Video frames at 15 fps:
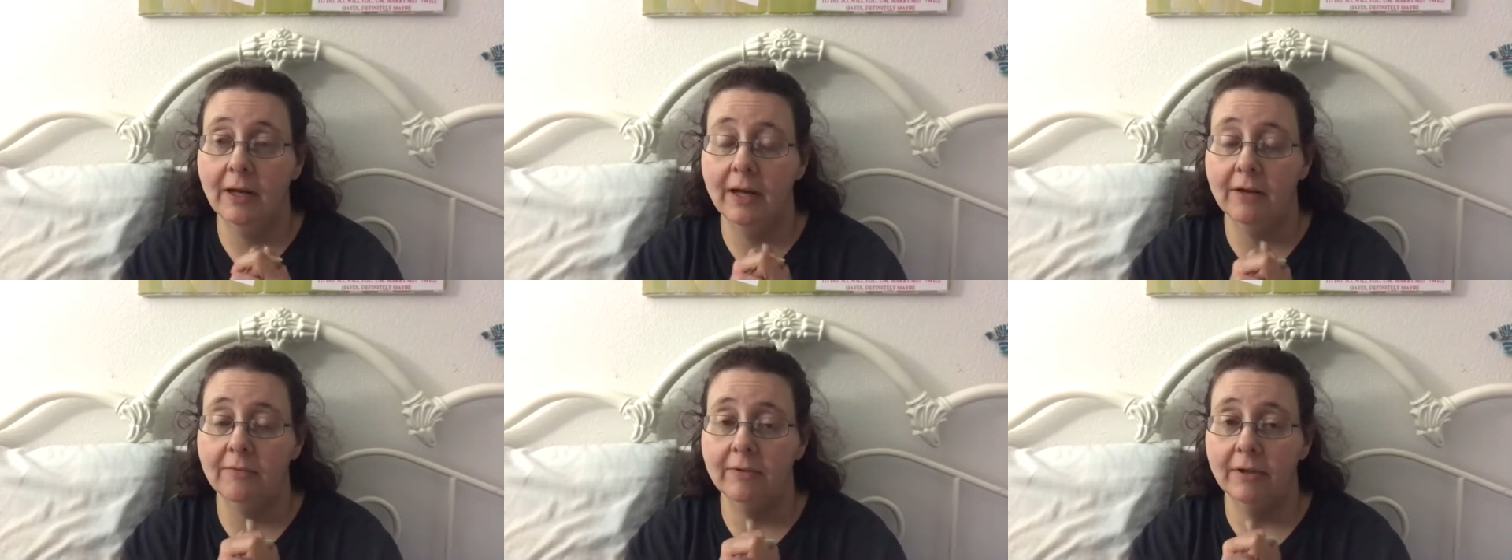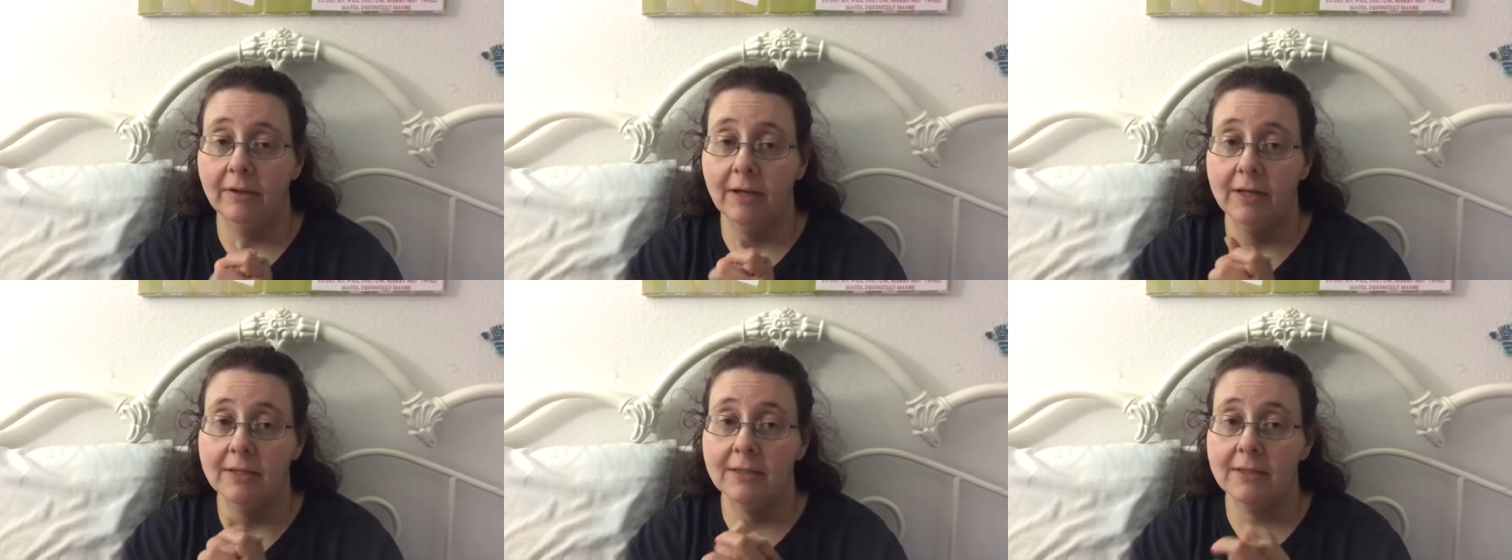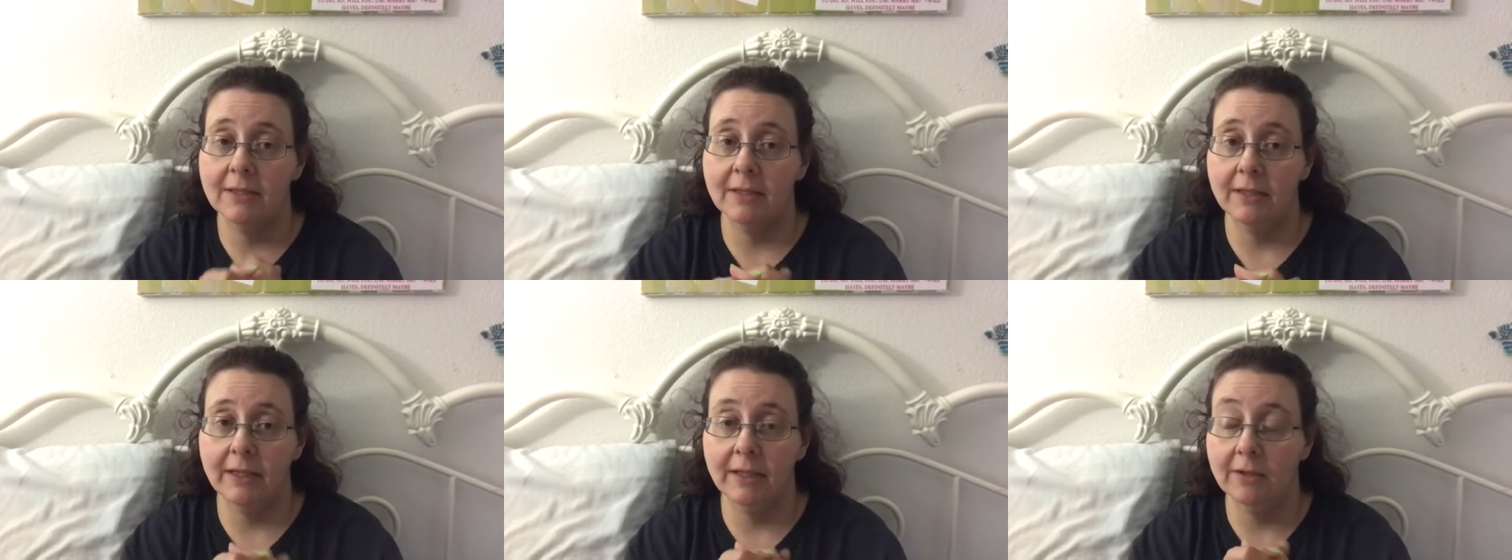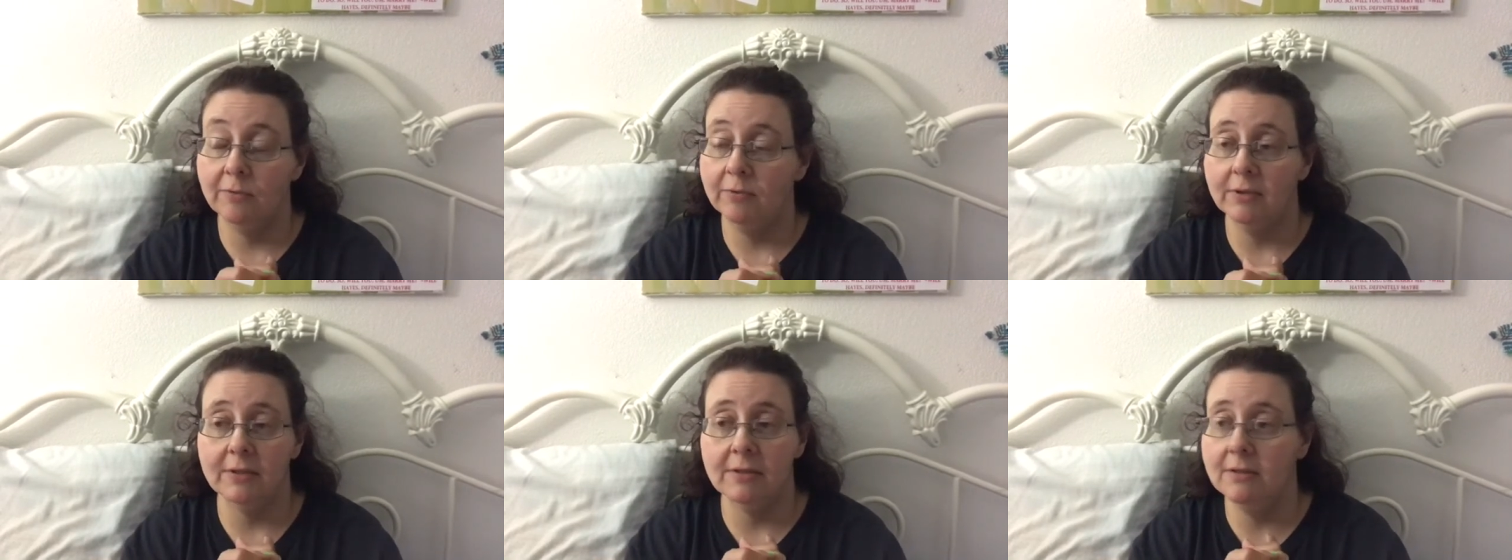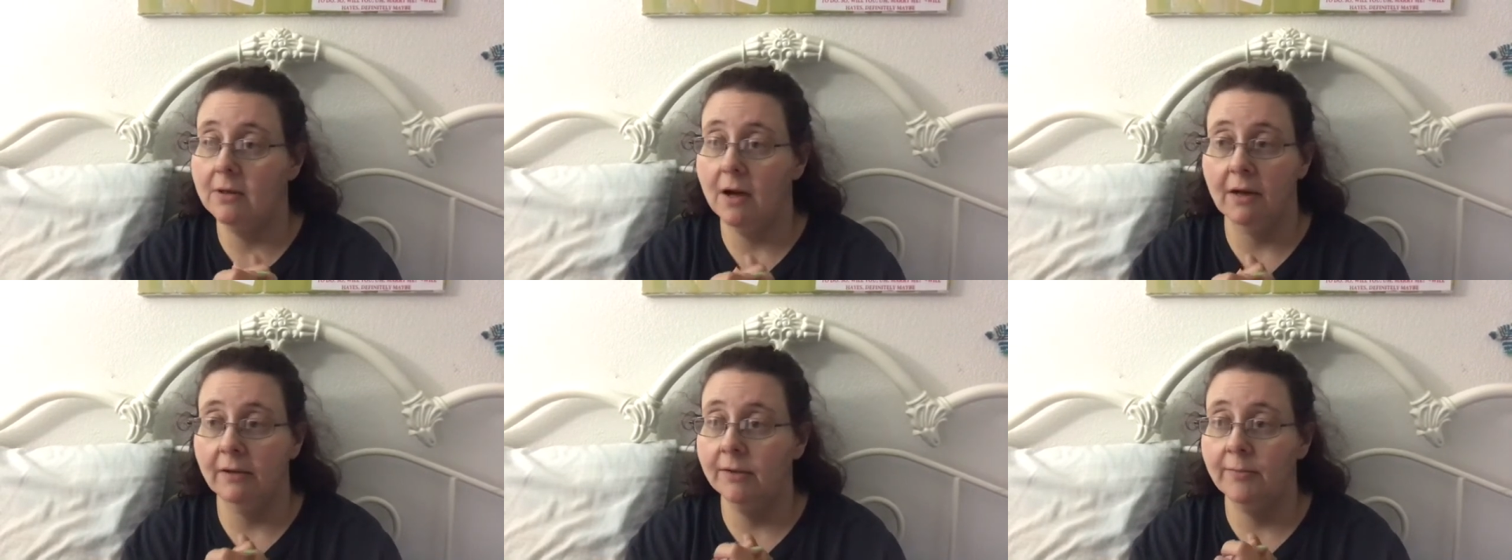and realized that it was
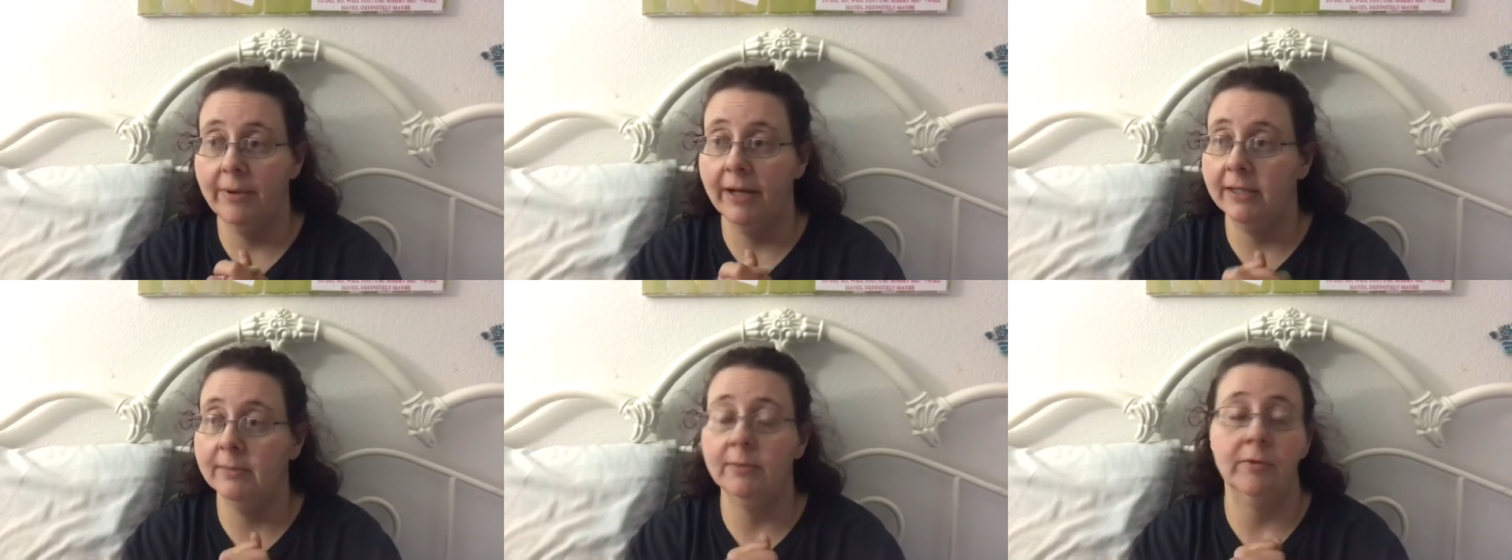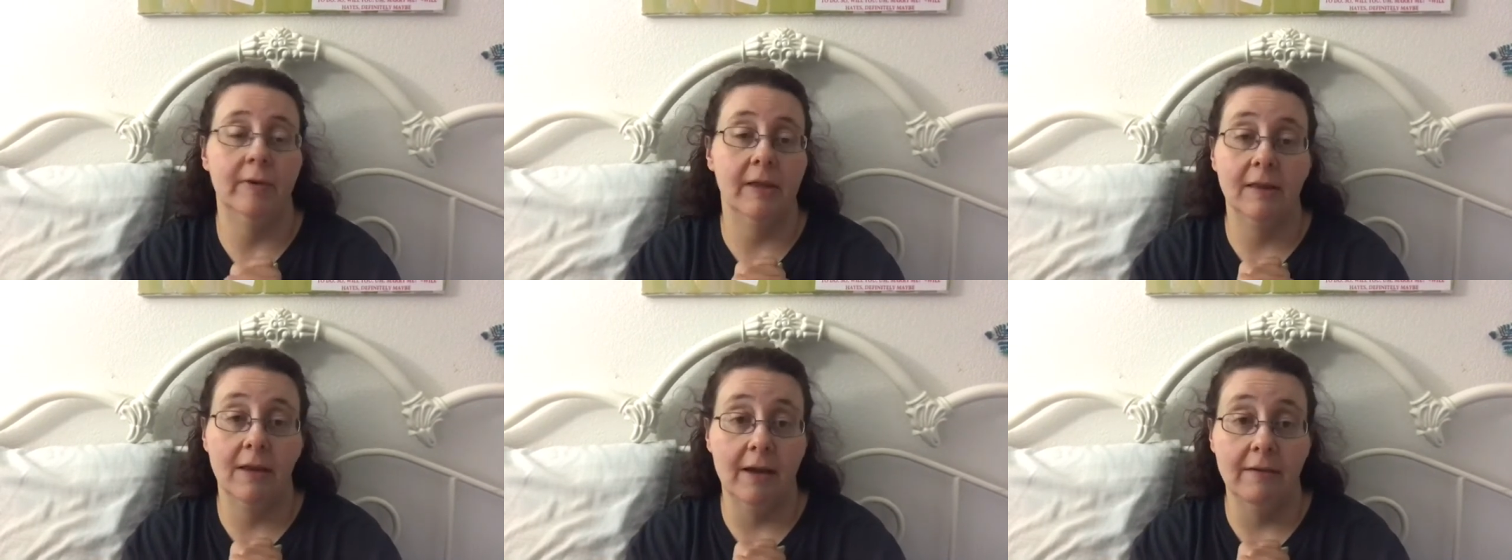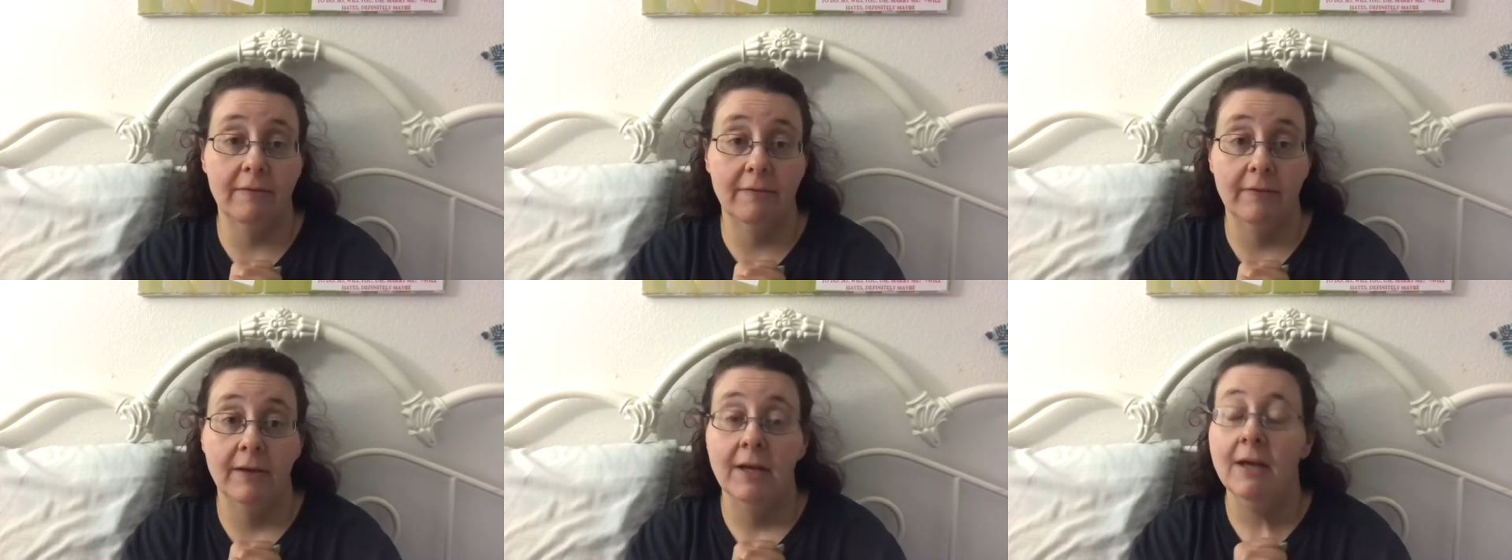not compatible with life.